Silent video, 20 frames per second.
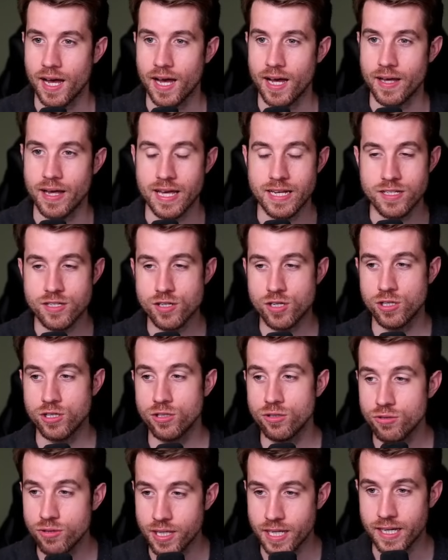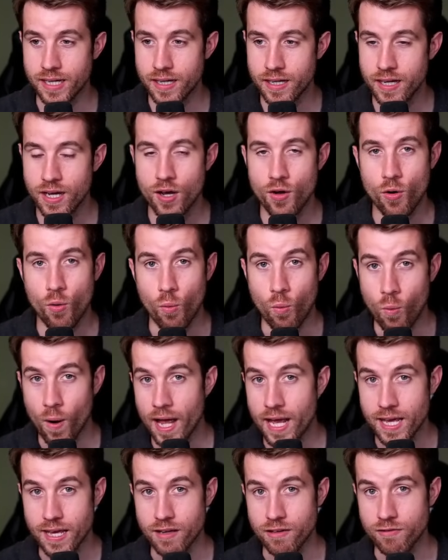including
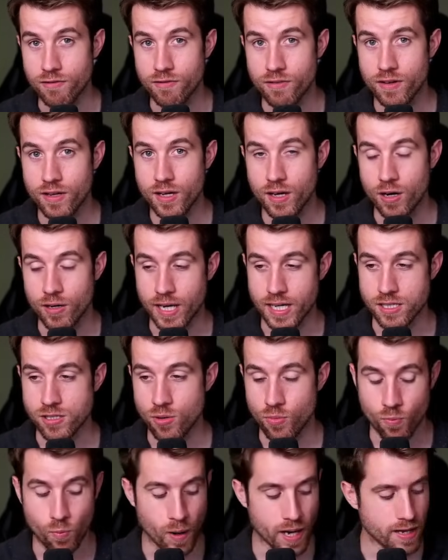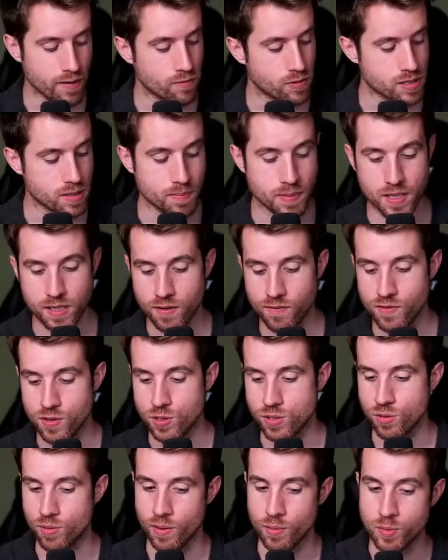Wave. Okay, so Wave was a bit
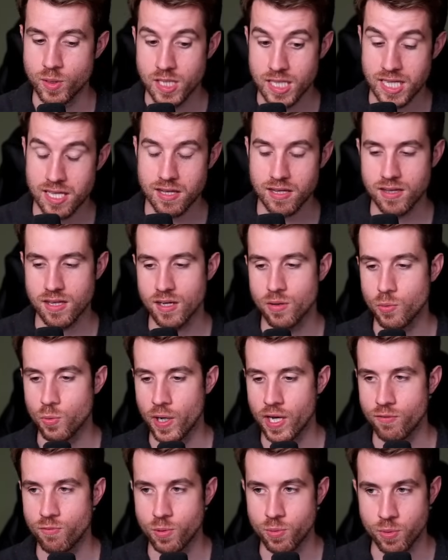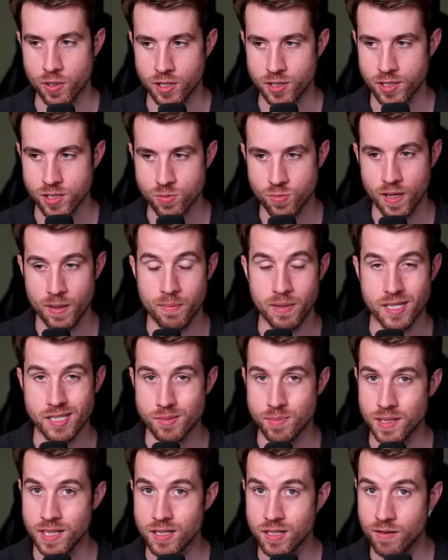confusing, right? We didn't think Wave would work this way, but it's
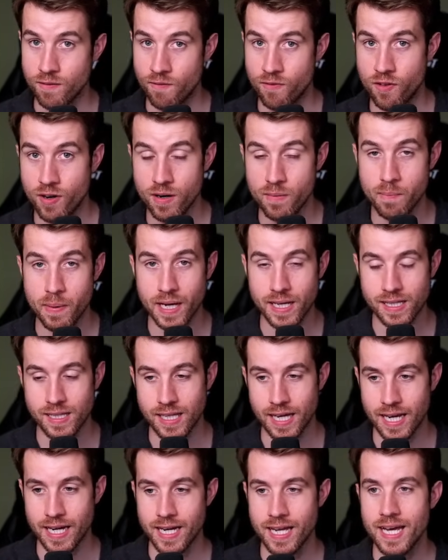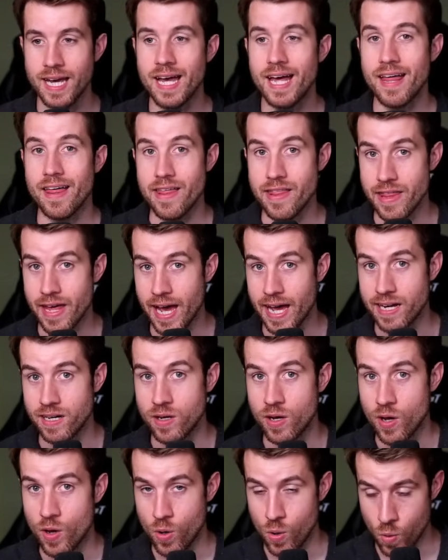been confirmed by Glenn
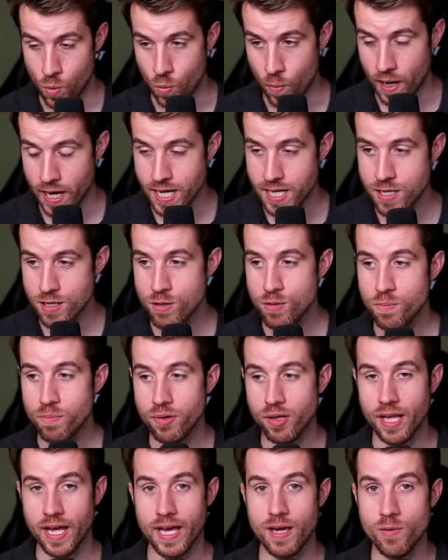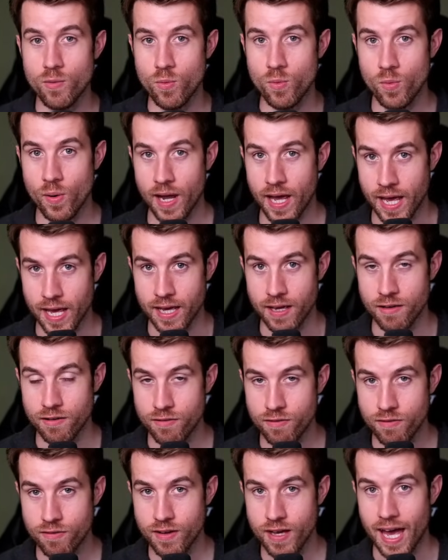that when you play
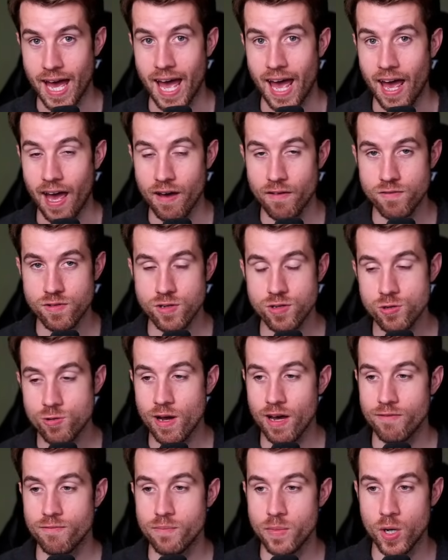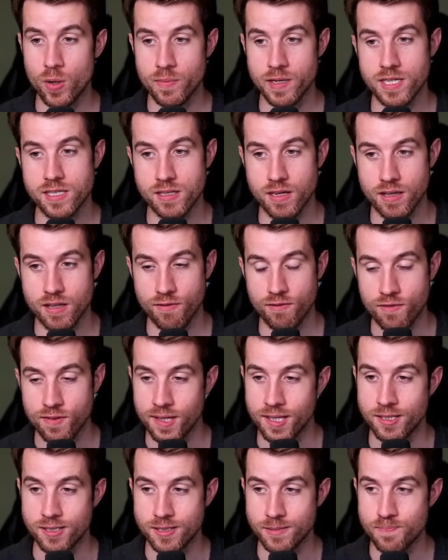Wave, after you have Mobius on the
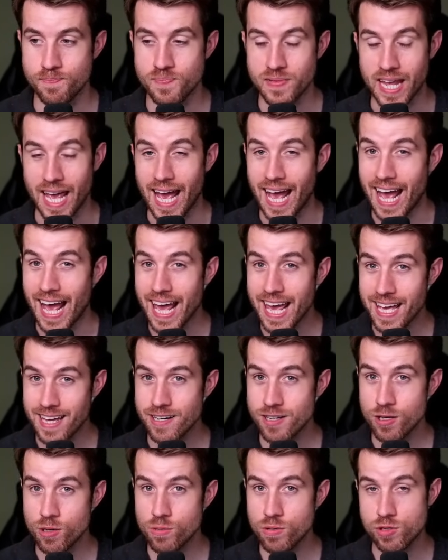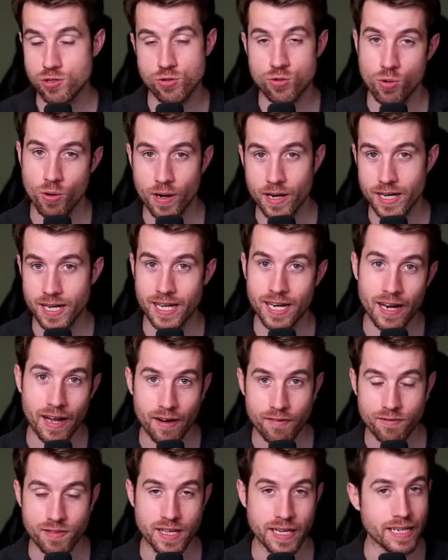field, and you destroyed
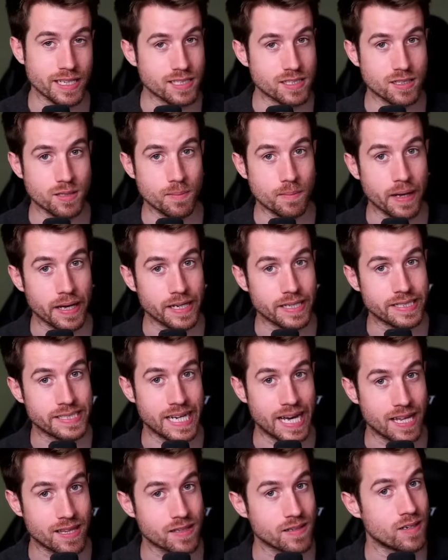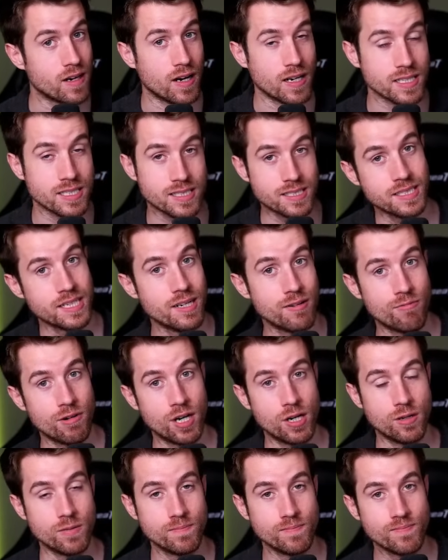enough things to make Death cost
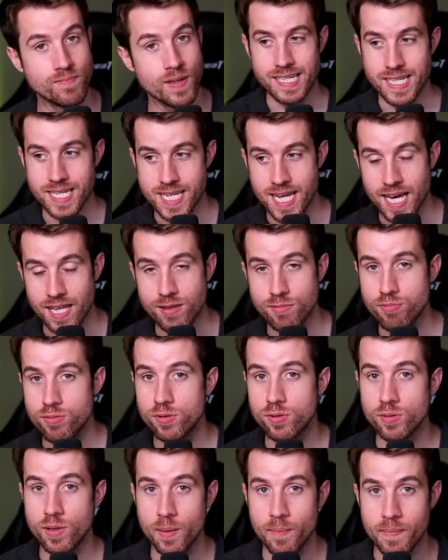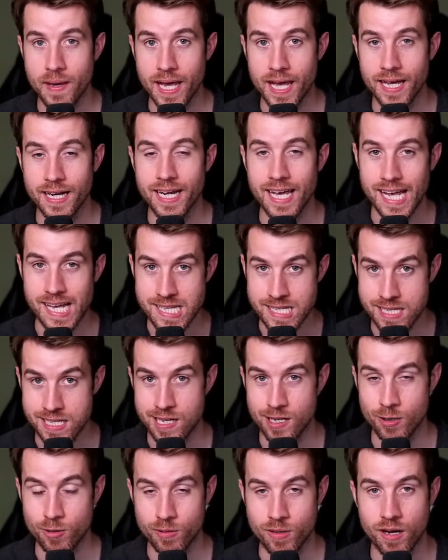0, Death will remain a
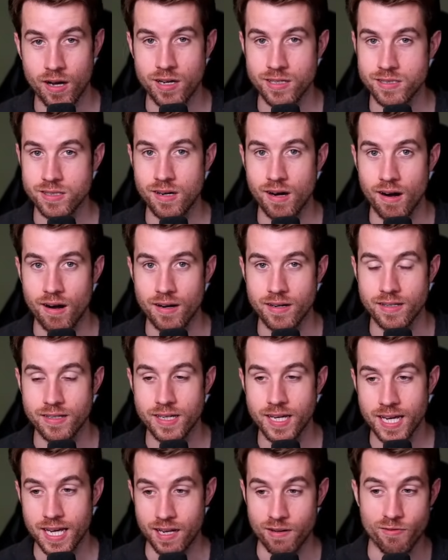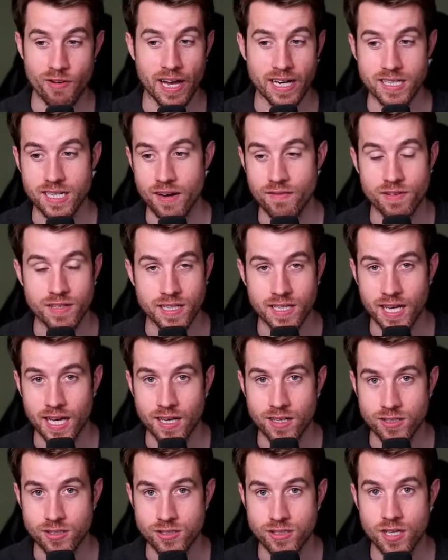0-cost card. In fact, everything
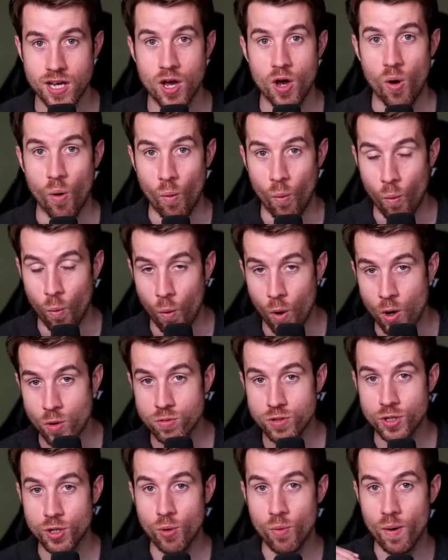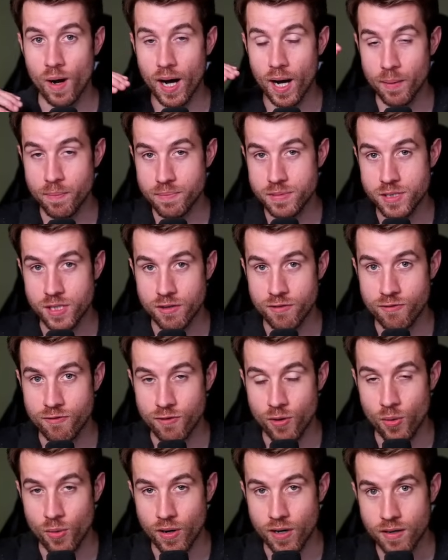else won't go up to
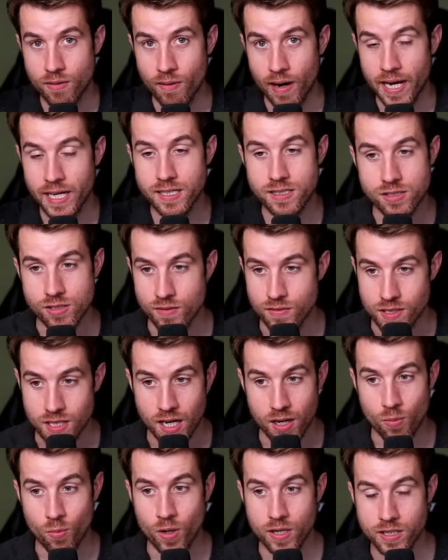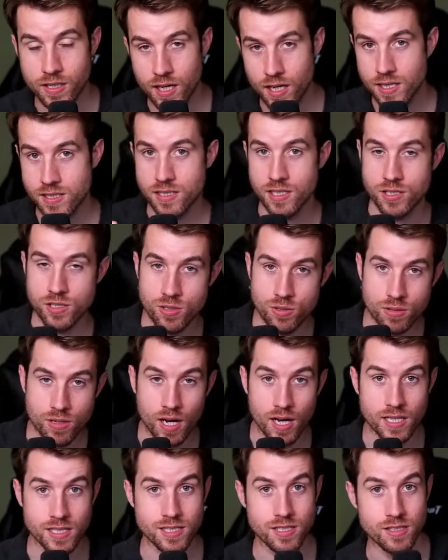4, right? So if you got a 1 cost, a 2
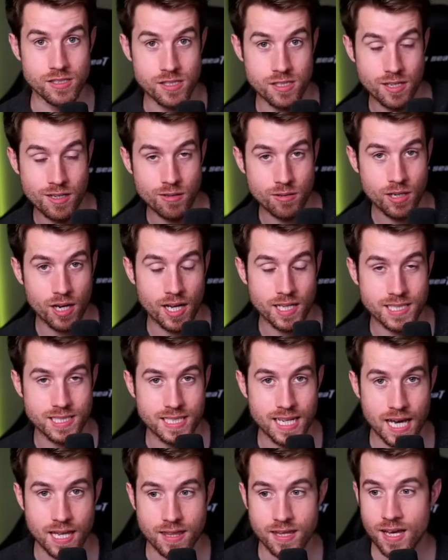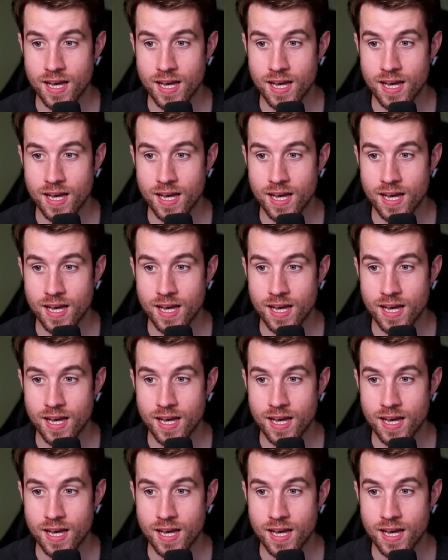cost, 0 cost Death,